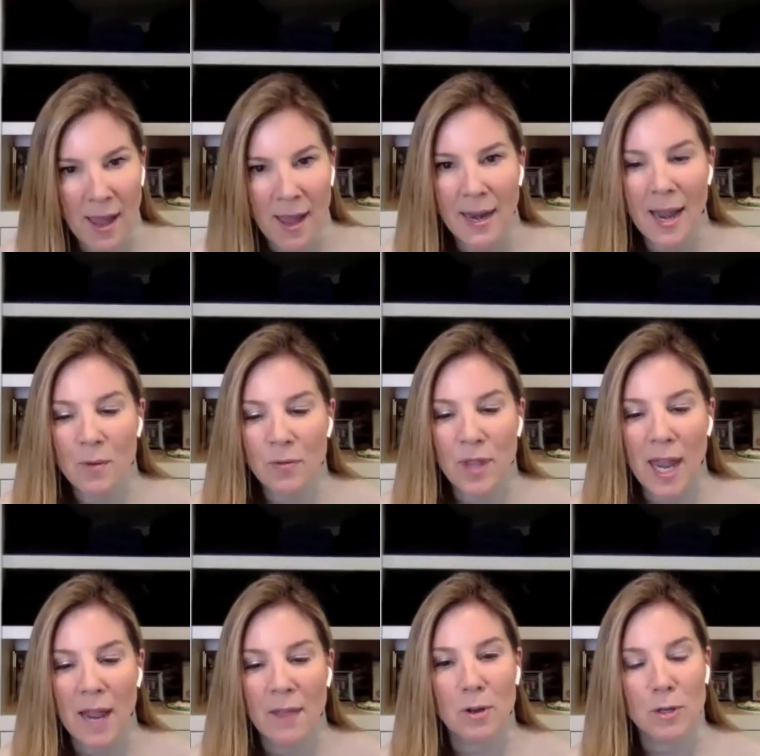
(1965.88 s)
And, and,
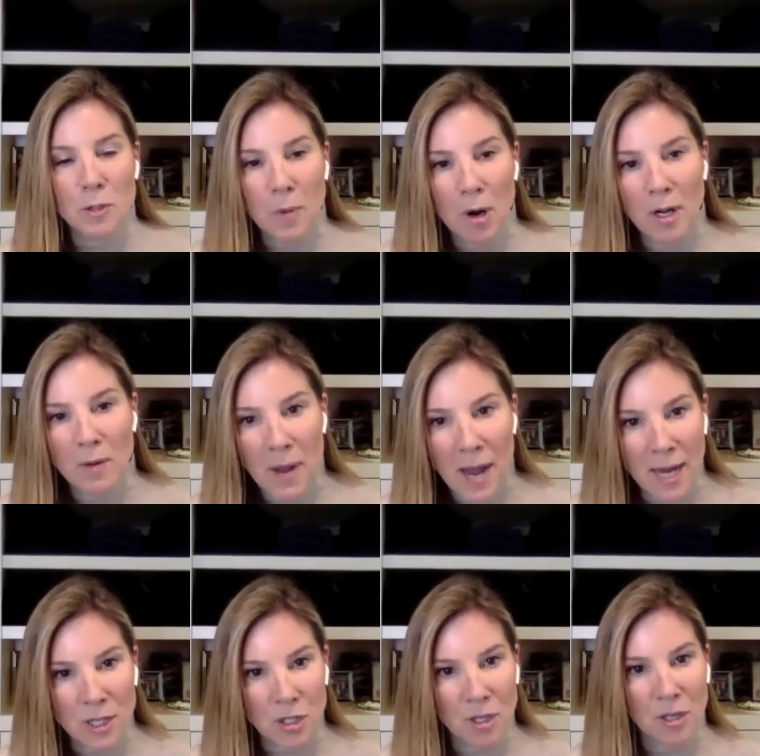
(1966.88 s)
and their spark and
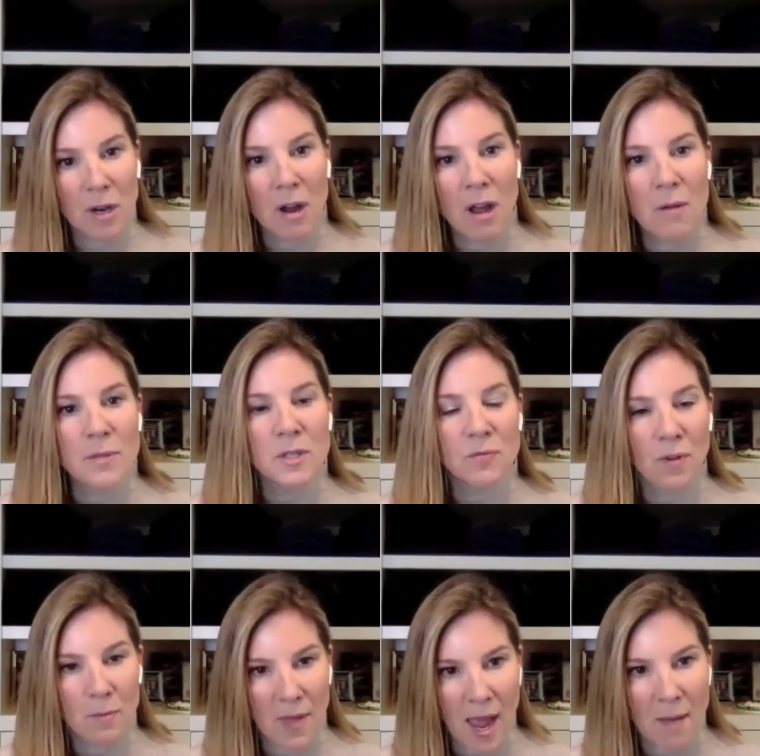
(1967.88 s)
passion comes
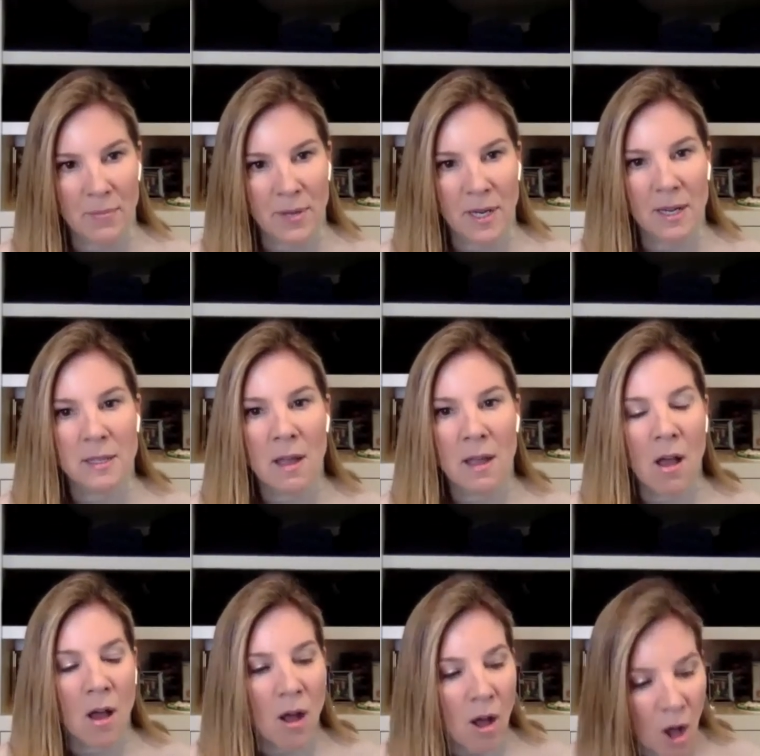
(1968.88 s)
from that, because
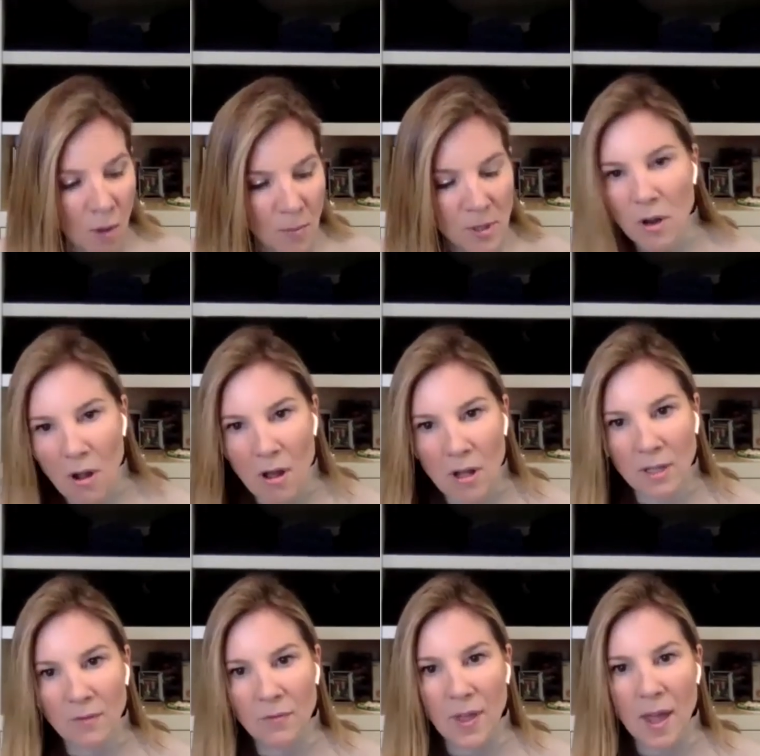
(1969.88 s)
almost all
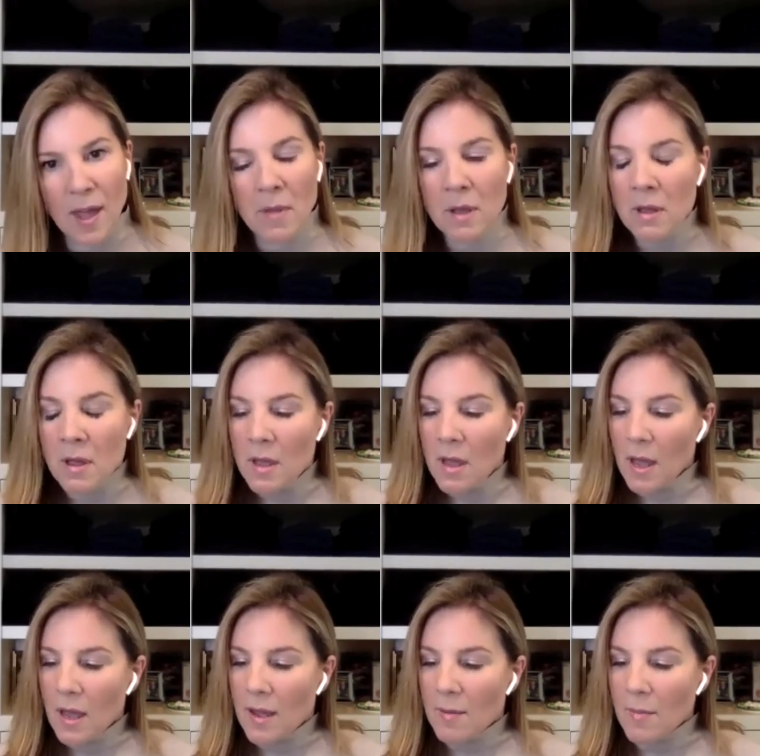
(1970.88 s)
of them
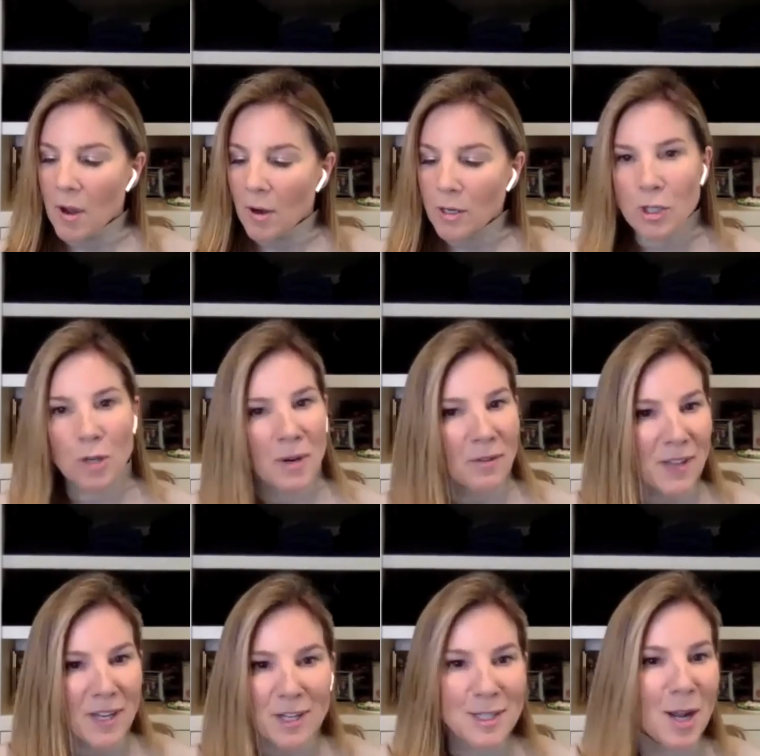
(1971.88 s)
um, are determined if
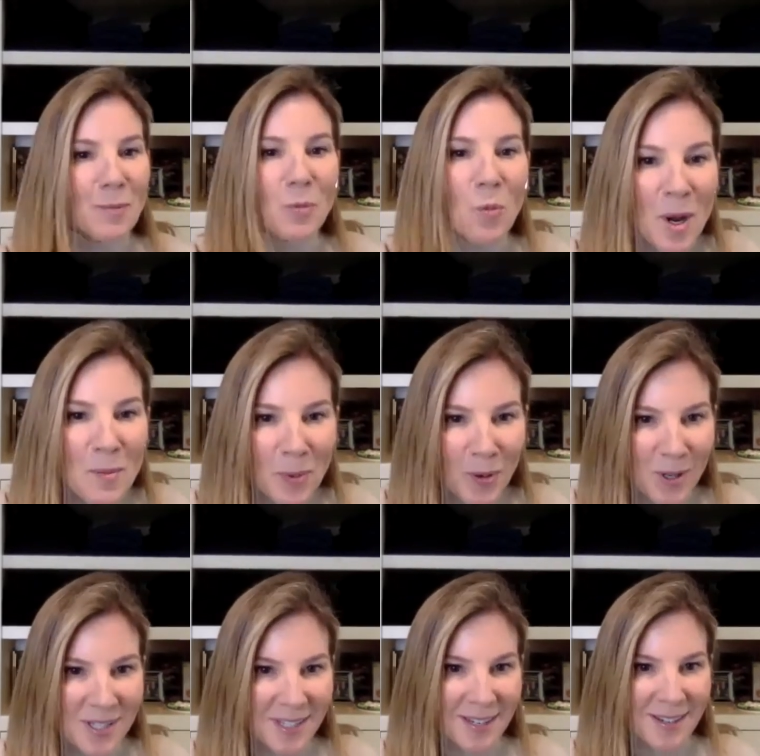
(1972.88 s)
they just help one
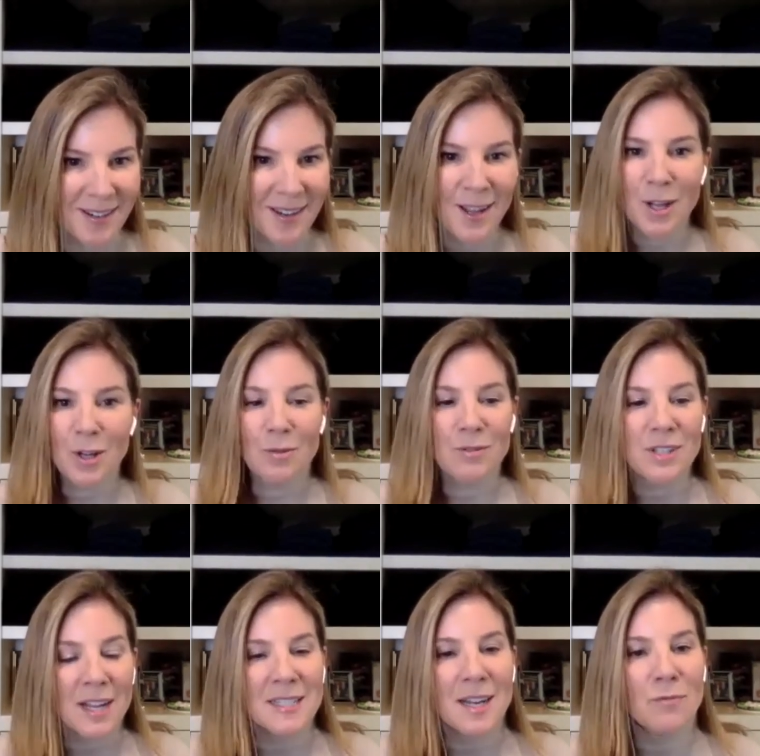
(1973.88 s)
person who
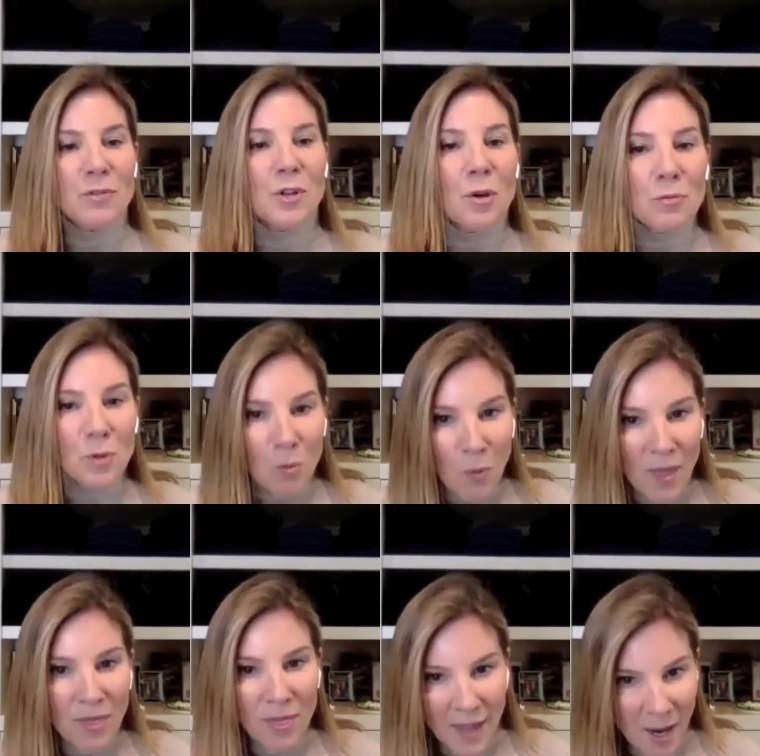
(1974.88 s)
doesn't have to go through
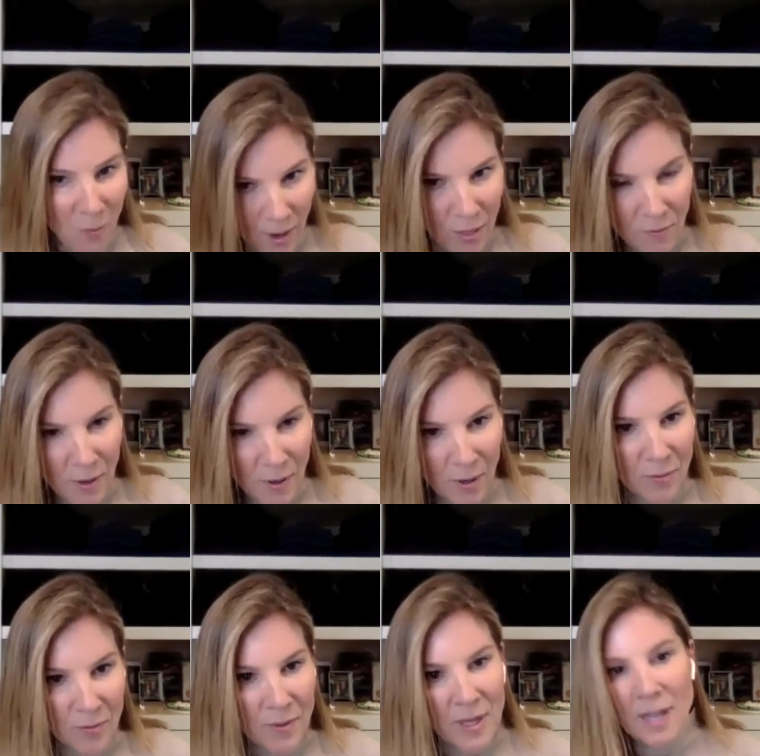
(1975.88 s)
what they went through.
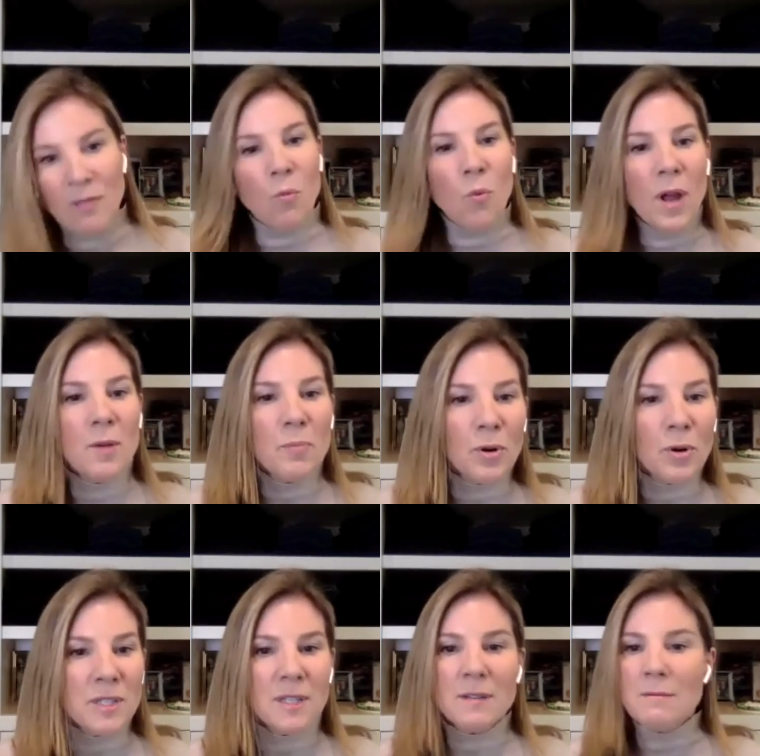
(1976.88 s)
If one
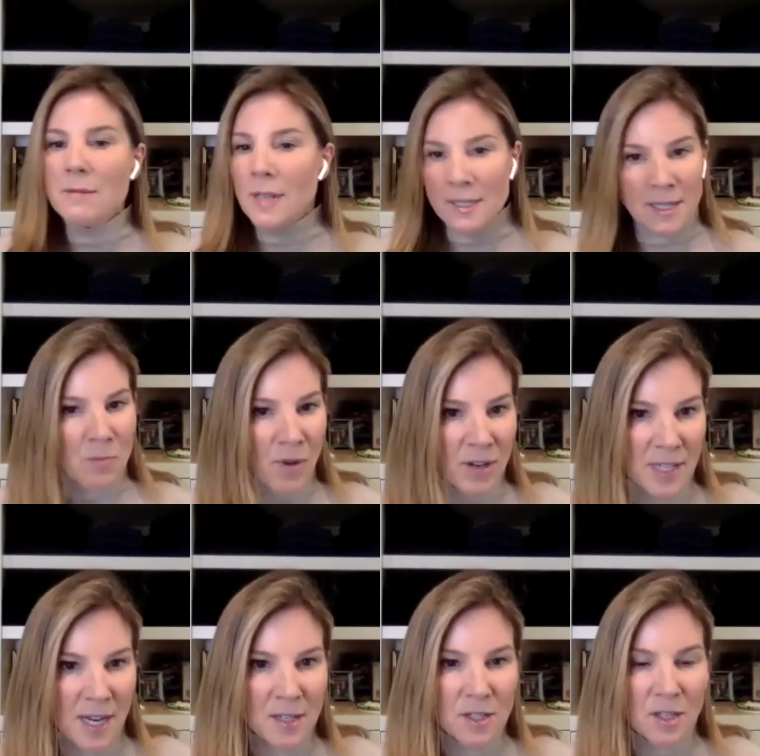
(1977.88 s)
person doesn't get breast
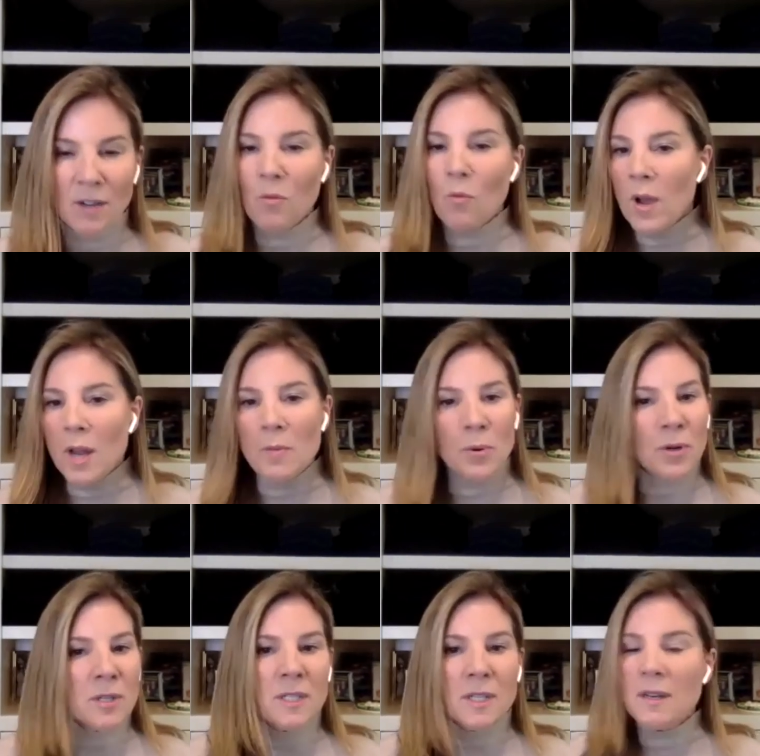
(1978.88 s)
cancer, if one
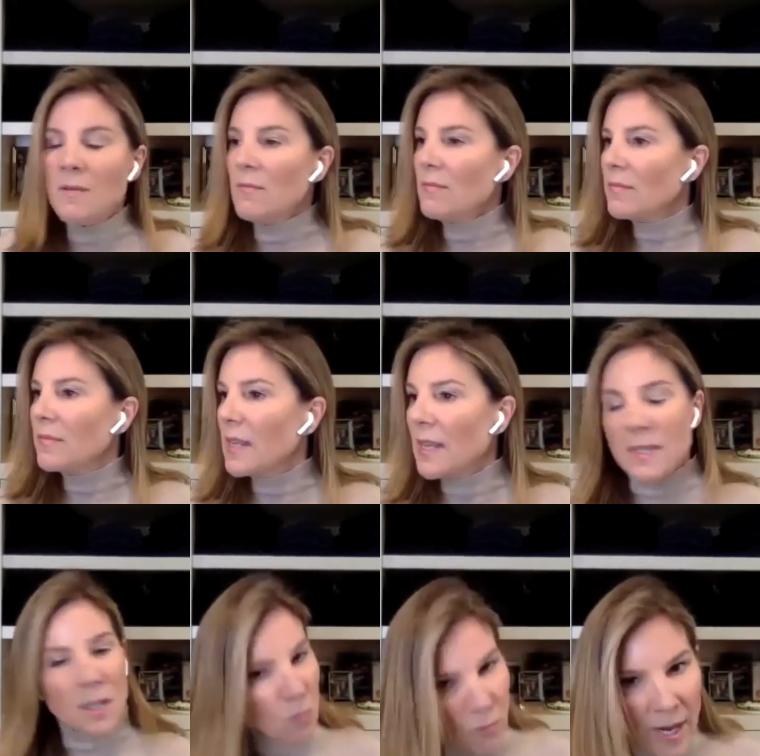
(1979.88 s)
person
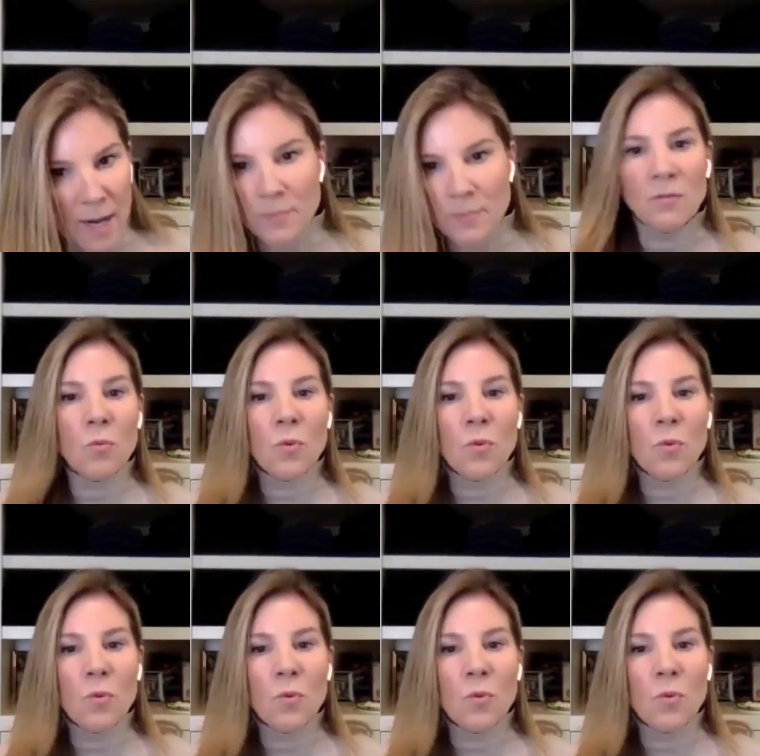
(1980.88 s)
isn't raped, if